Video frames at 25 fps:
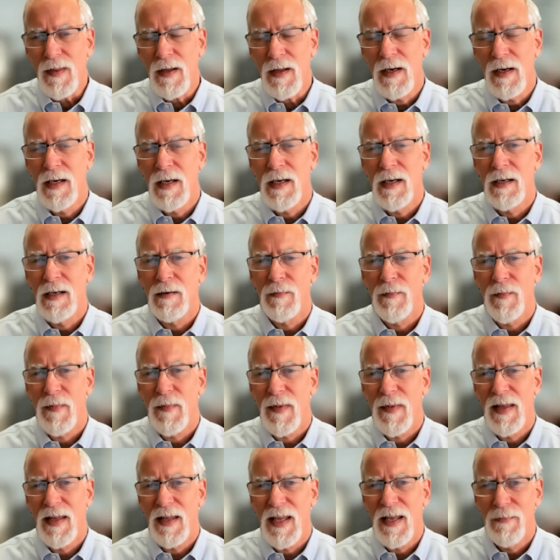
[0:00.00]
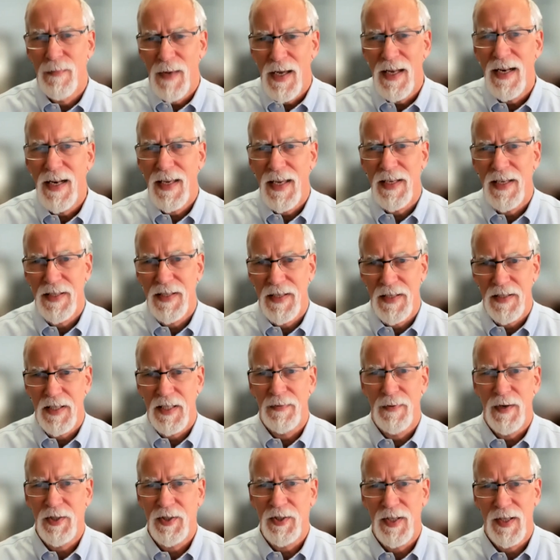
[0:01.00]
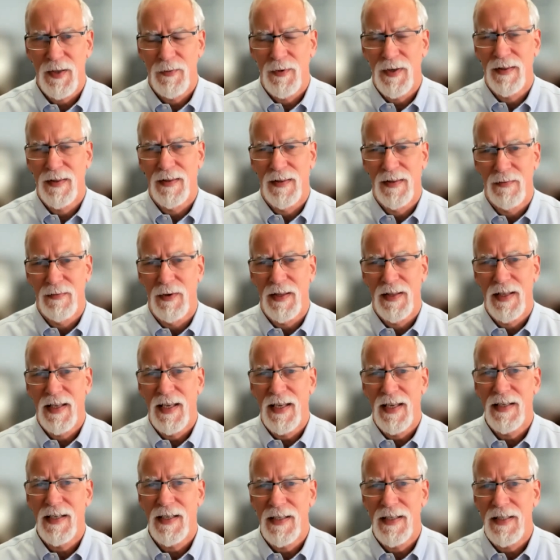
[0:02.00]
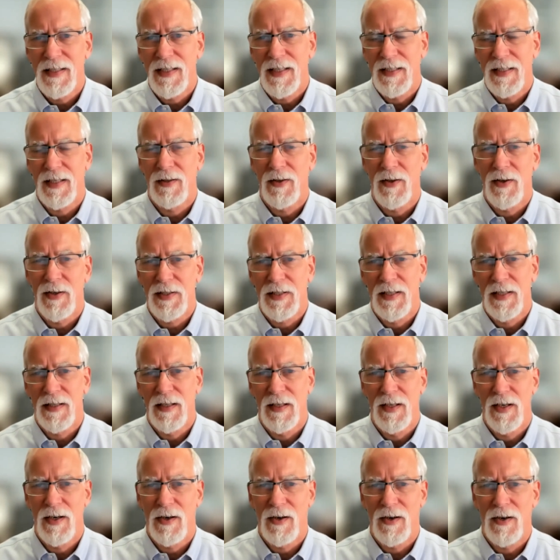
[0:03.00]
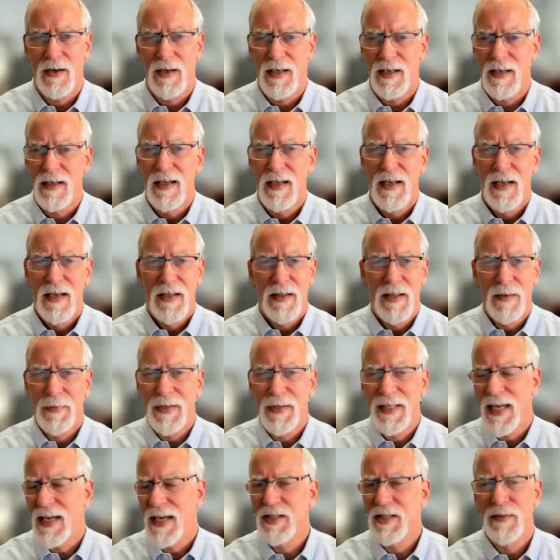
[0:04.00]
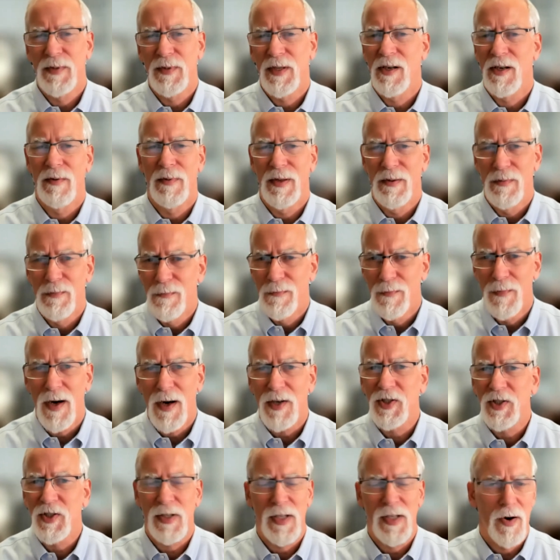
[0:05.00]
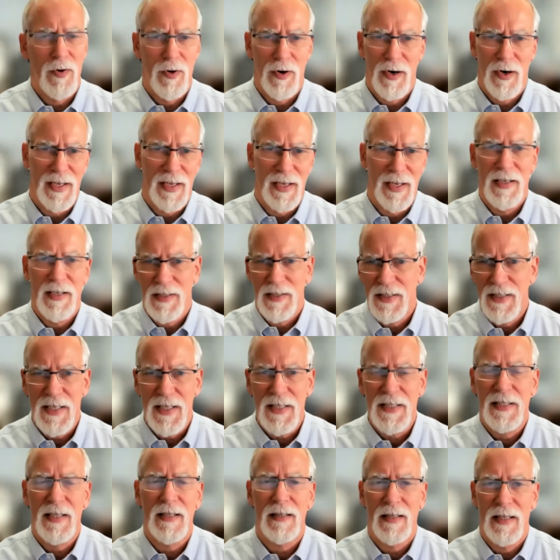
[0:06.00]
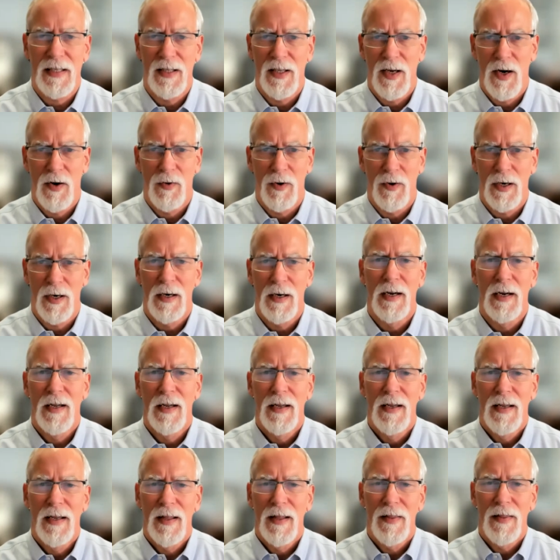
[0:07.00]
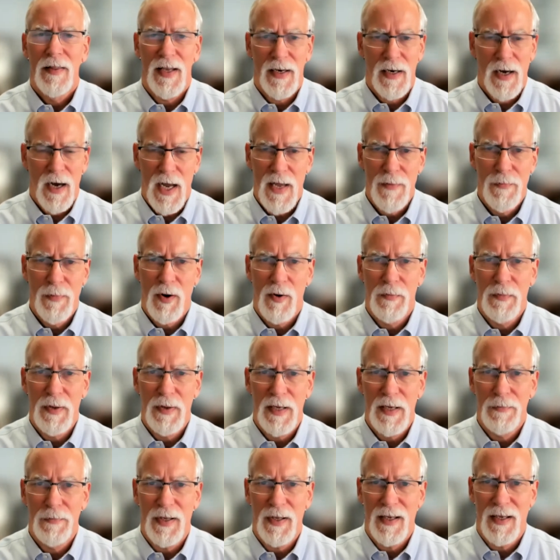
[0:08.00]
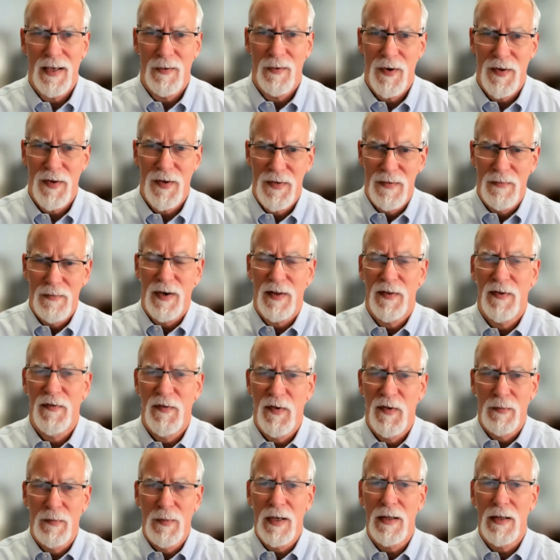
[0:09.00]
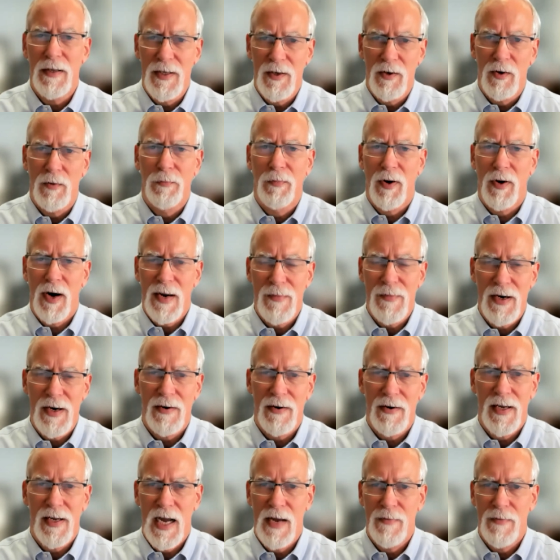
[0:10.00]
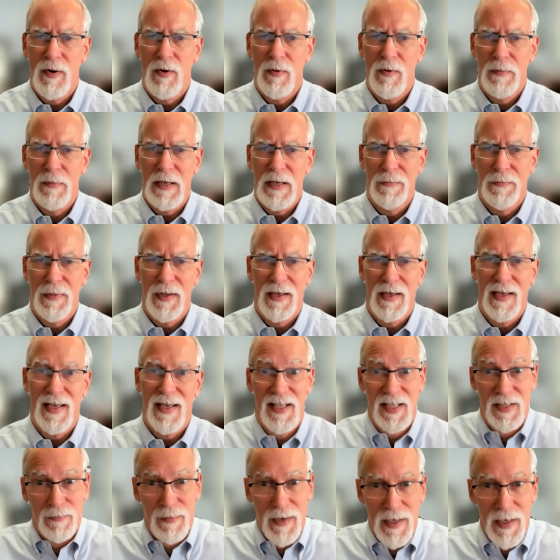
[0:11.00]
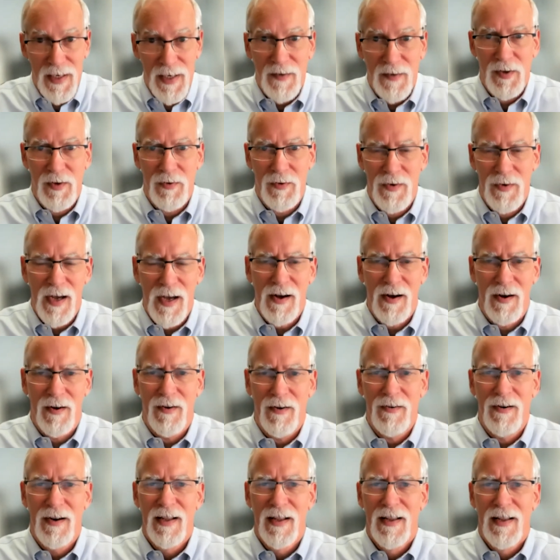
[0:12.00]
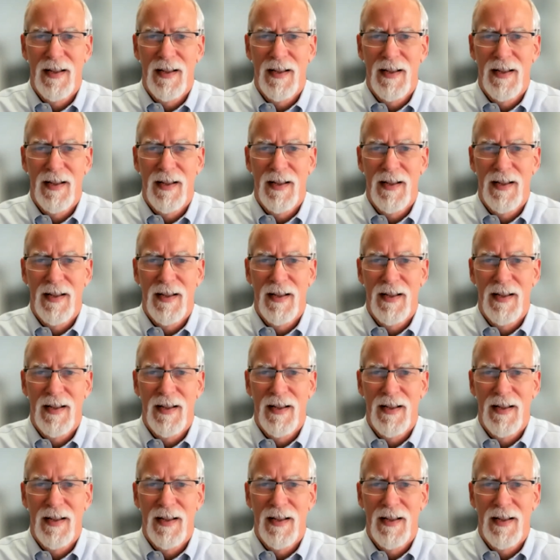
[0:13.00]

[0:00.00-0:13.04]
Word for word: um, in, in, many cases, especially with, with kidney disease and loss in the urine, the potassium is going to be much lower and consistently lower than hypo-PP. With, with familial primary hypo-PP, as many of you know,